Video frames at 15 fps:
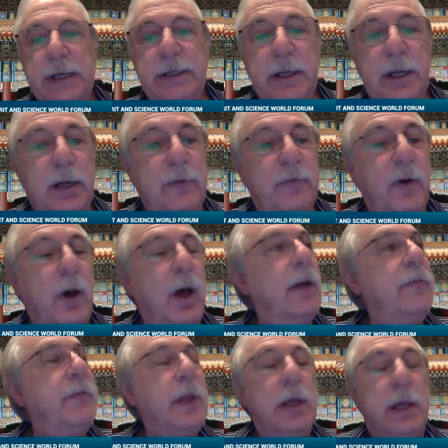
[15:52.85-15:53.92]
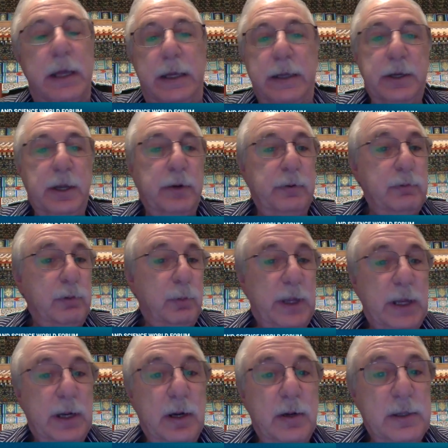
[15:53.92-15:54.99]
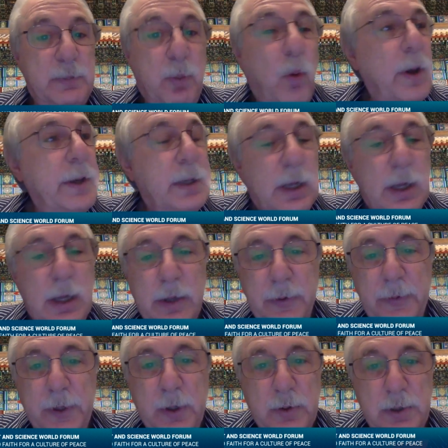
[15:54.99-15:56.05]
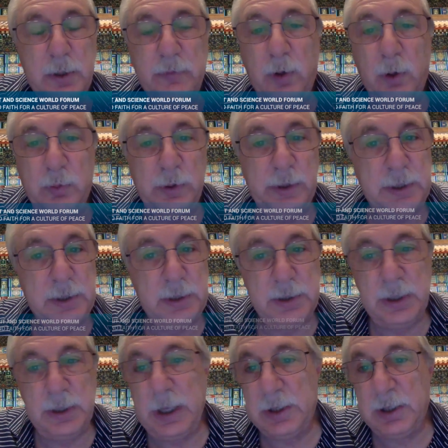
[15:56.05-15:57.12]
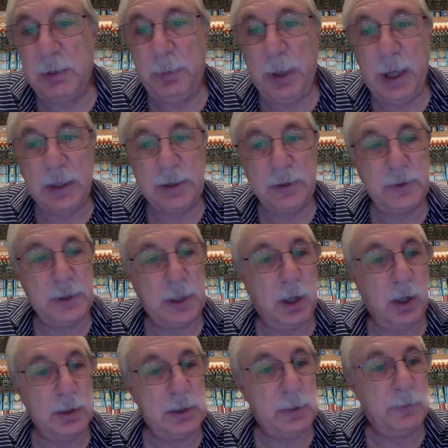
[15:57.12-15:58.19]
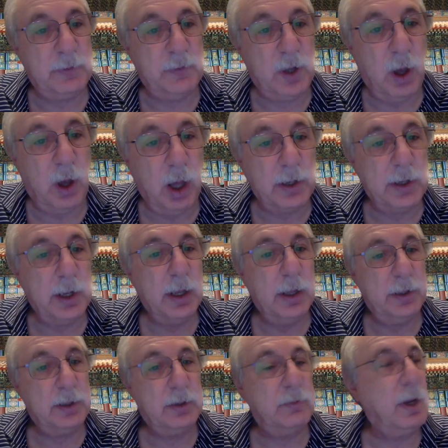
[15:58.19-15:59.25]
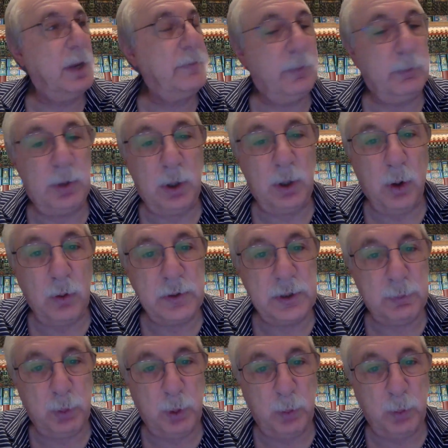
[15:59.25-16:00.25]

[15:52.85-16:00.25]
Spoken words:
in 1885. And here he repeated his point that the origin of all religions in the ancient past was the concept of God that derived from ghost